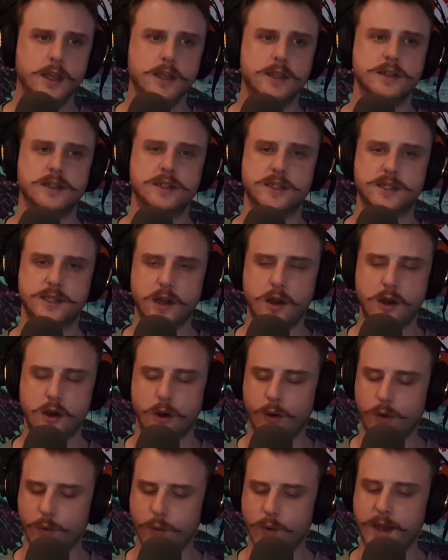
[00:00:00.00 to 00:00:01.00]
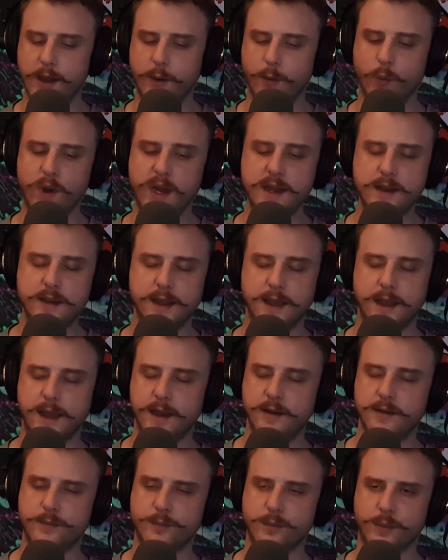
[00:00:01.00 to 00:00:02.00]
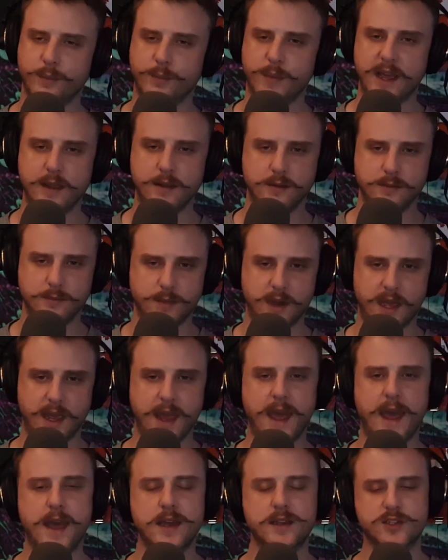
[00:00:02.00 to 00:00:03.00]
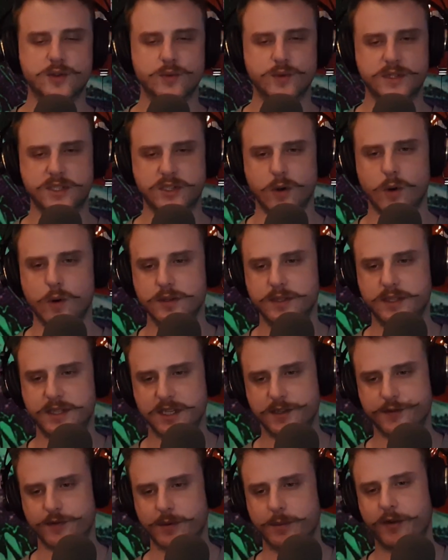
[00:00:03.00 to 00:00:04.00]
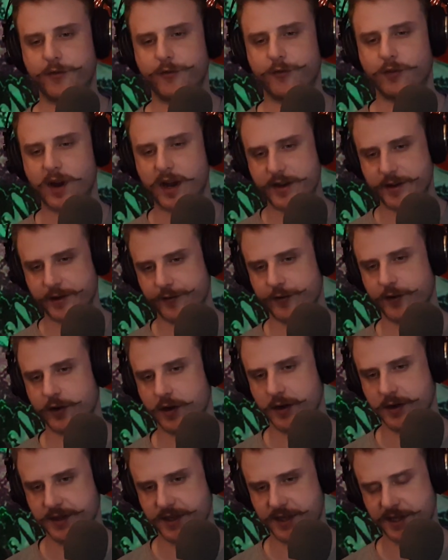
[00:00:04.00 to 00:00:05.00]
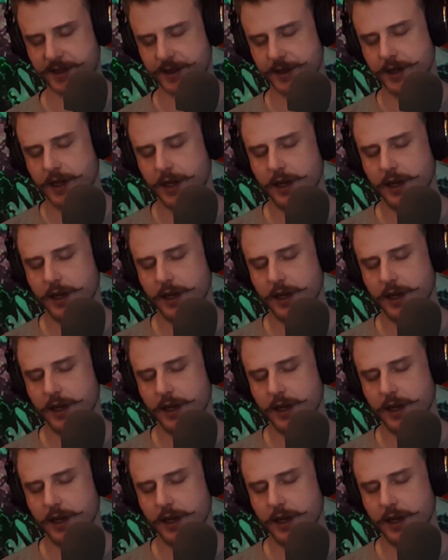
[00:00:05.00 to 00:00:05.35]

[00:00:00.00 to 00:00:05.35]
So what we did, my ex was told this from a friend of hers,